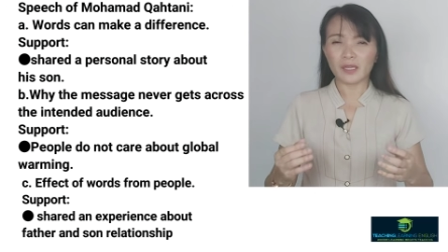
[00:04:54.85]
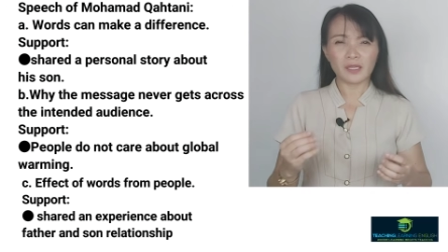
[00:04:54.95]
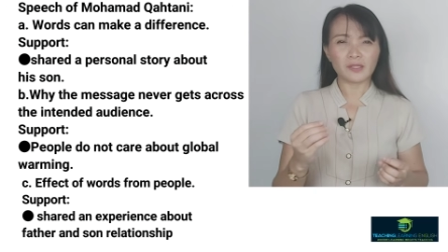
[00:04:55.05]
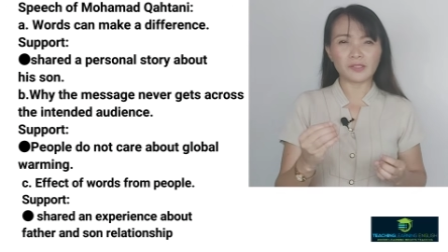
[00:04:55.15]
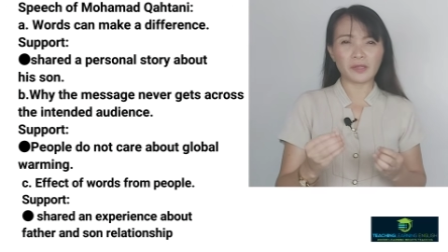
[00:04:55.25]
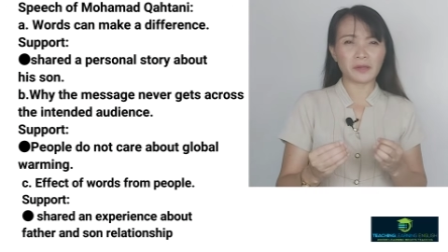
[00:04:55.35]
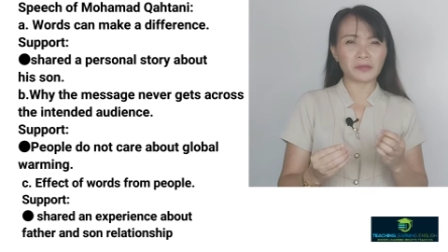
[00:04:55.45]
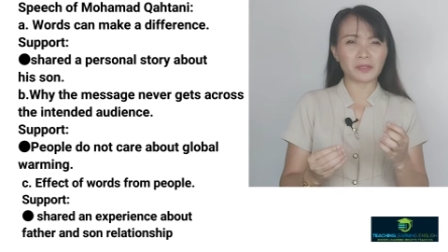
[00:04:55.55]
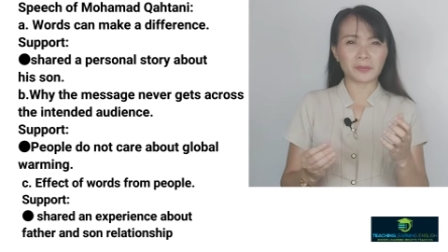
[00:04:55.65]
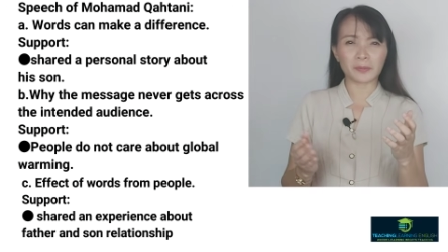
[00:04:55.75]
he
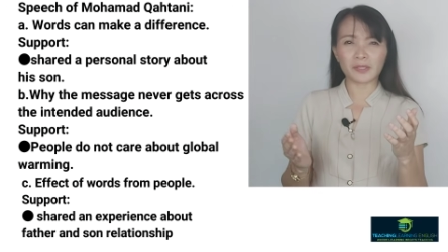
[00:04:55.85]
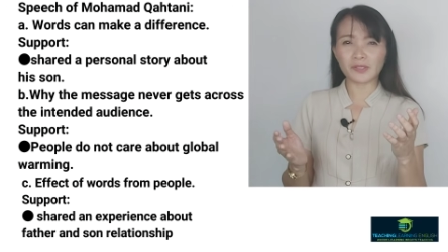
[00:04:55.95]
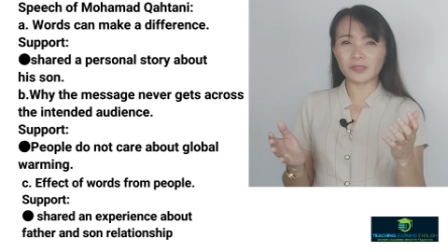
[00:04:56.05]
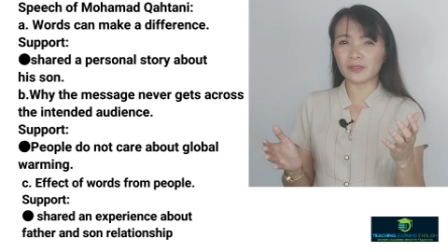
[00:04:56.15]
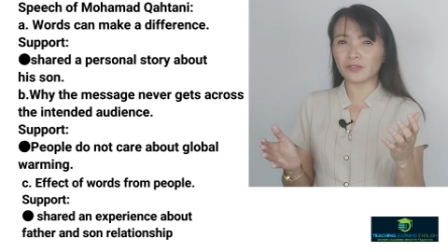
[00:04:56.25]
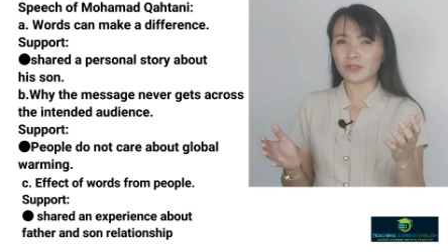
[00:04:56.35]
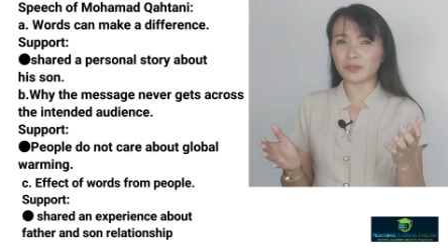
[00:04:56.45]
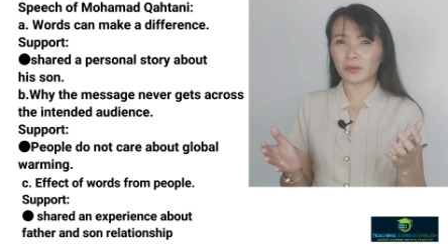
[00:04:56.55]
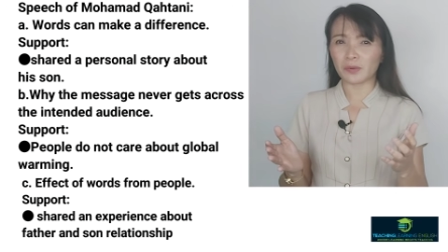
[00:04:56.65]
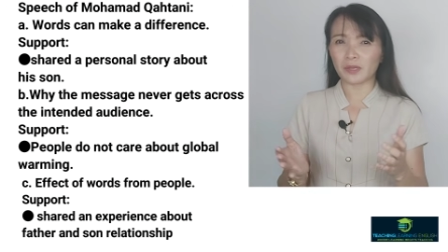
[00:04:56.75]
shared a personal
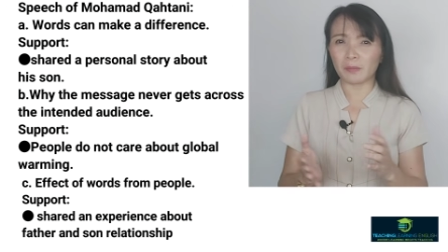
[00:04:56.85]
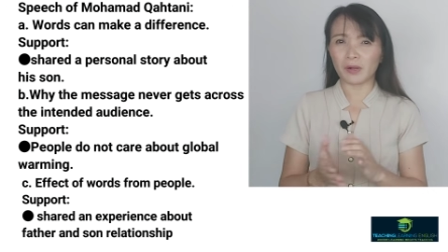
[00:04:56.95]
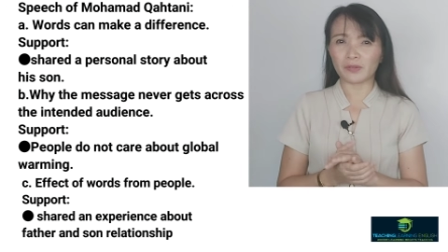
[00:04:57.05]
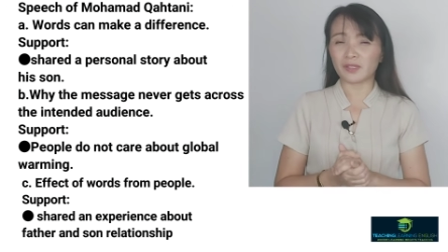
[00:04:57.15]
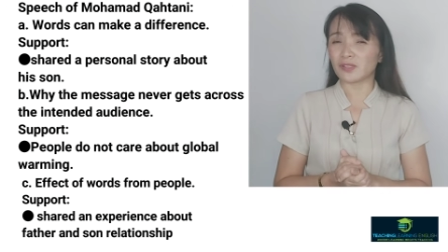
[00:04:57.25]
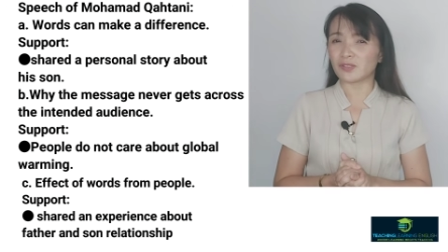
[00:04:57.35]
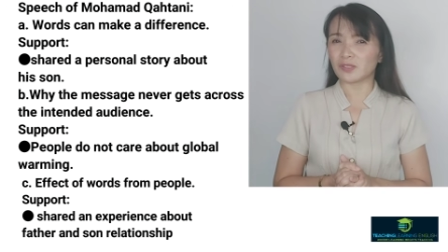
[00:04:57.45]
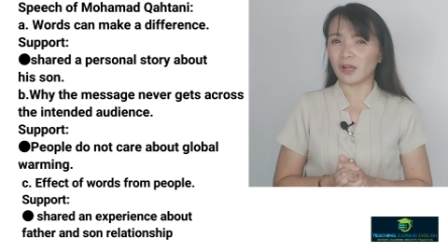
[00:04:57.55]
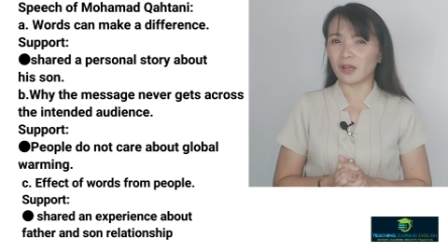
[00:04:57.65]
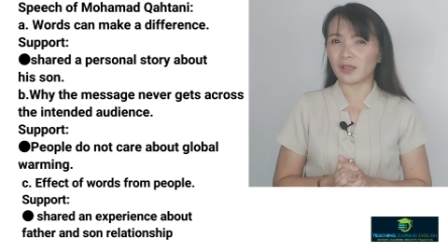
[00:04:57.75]
story about his
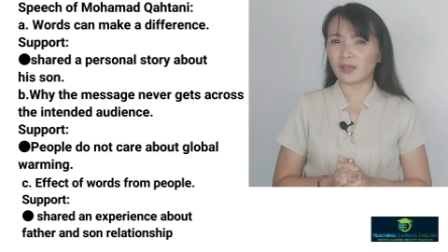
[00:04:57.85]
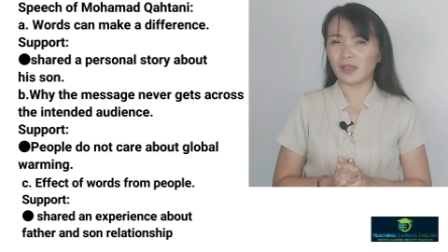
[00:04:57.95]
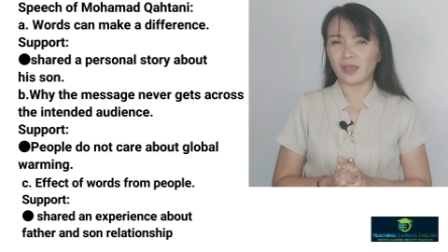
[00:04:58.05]
son.